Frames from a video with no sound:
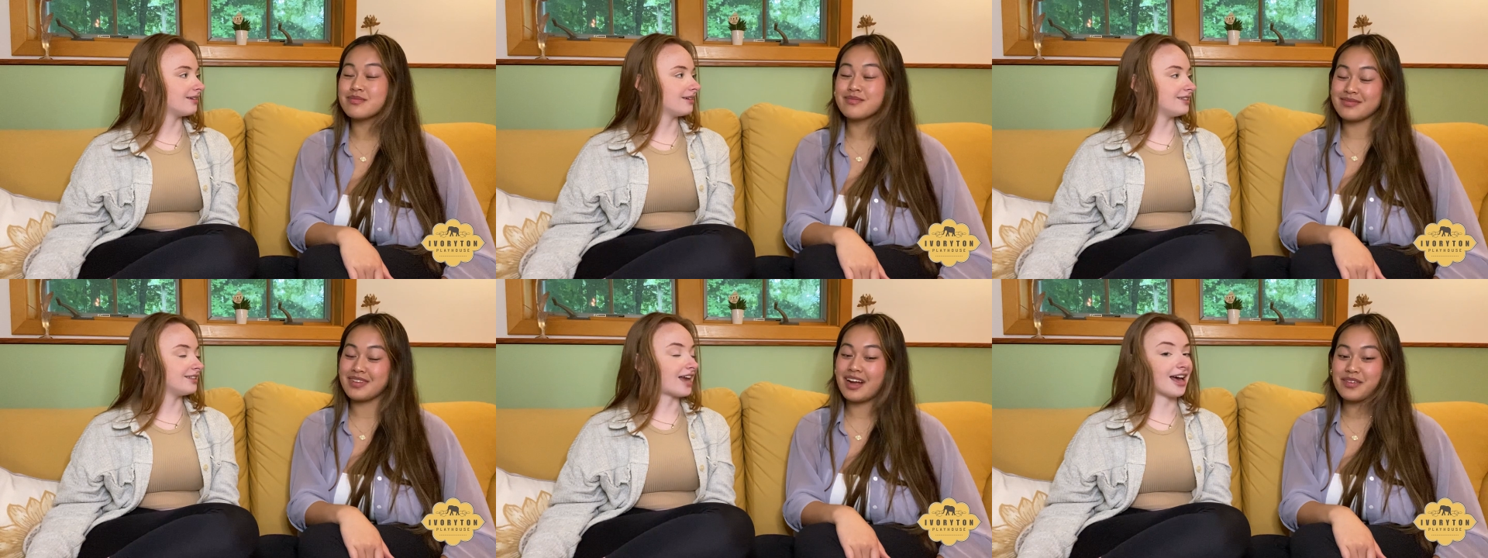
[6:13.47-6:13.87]

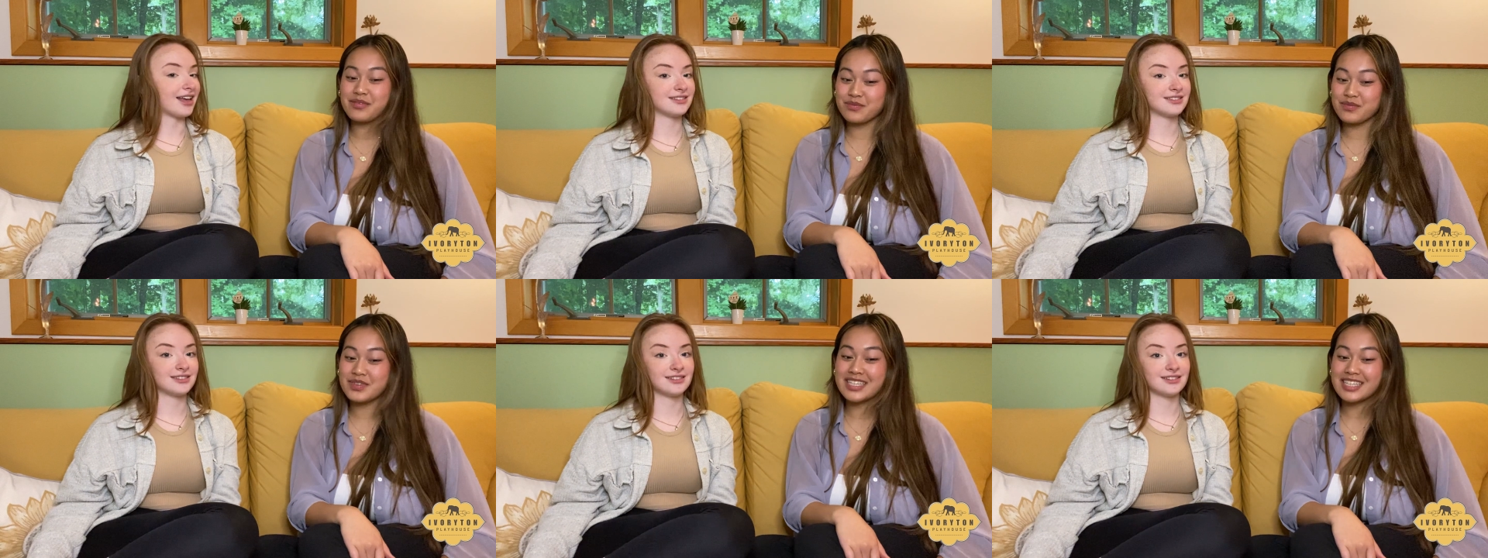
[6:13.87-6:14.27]
Speaker 1: Yes.
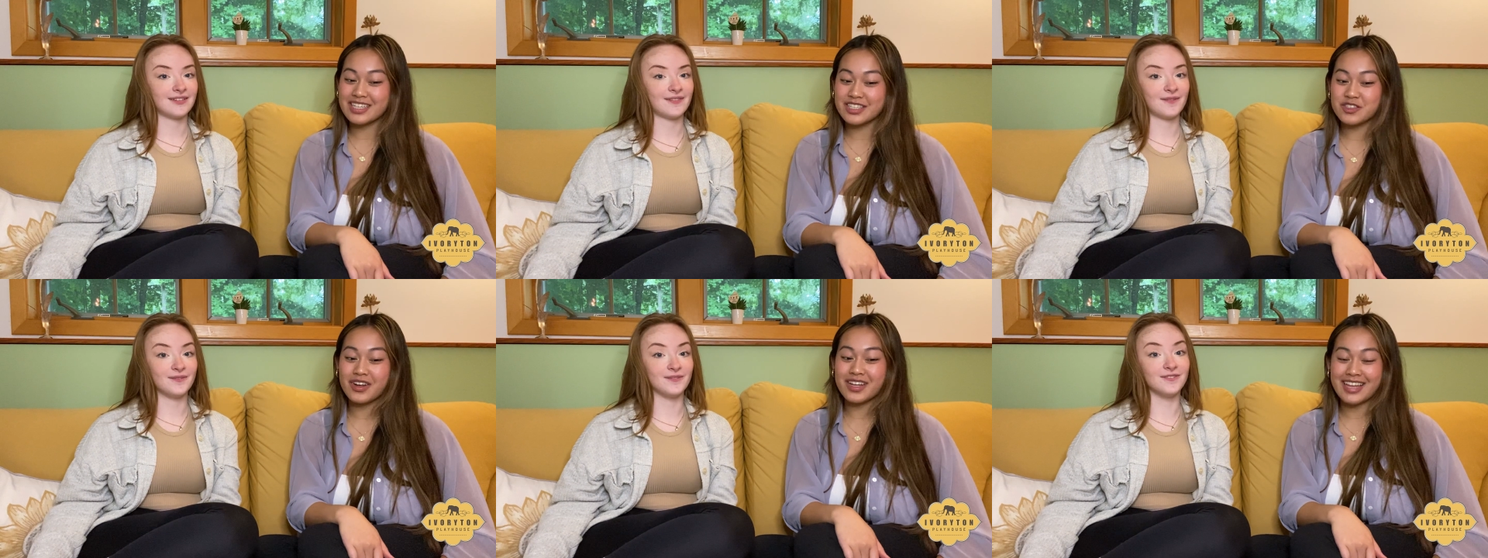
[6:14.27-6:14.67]
I really
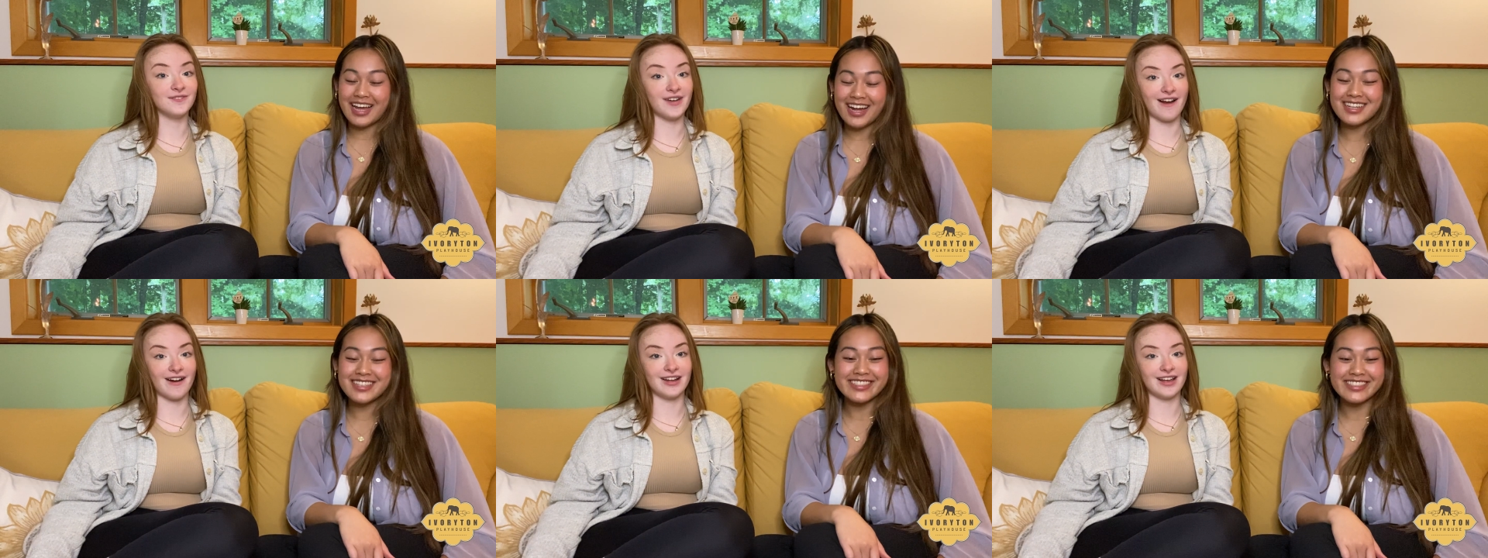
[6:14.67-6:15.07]
enjoyed that.
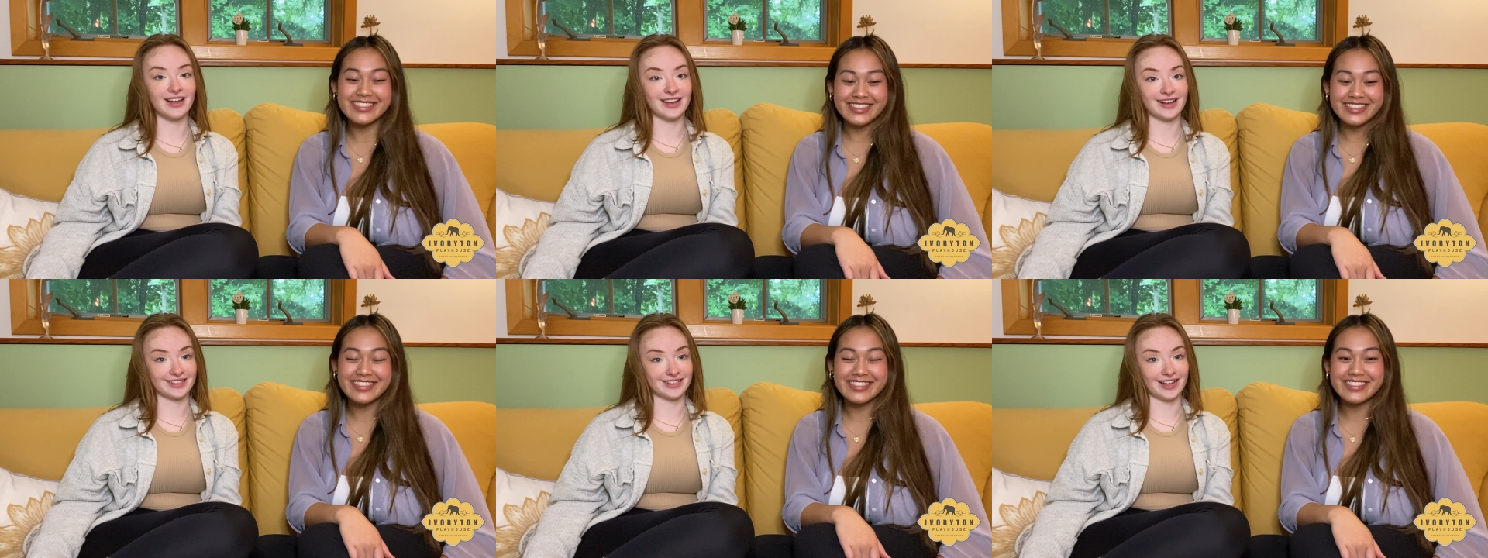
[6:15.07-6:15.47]
Very
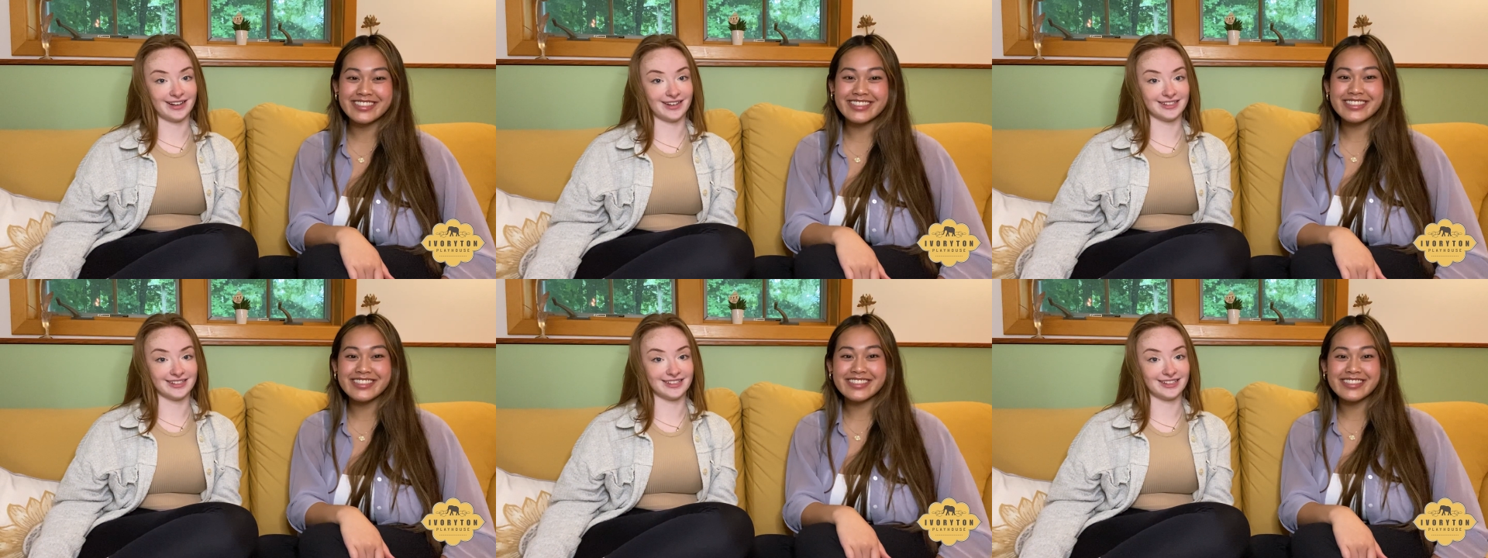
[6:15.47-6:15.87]

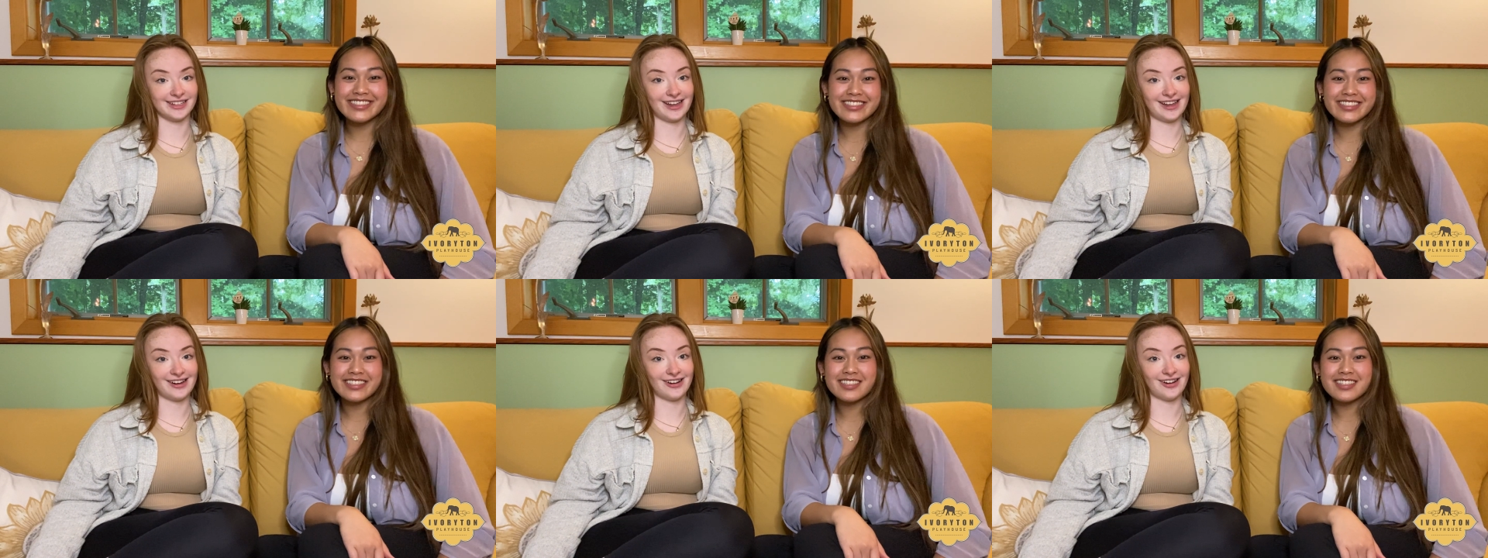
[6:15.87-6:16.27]
excited to see
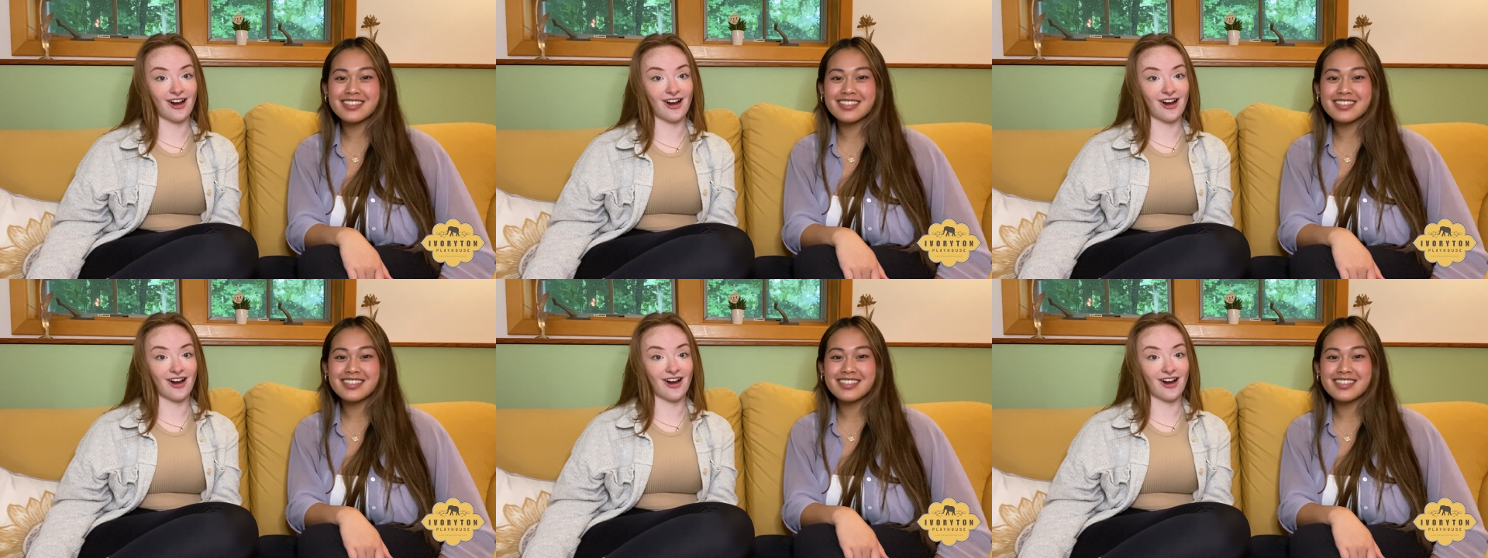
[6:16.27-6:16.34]
it.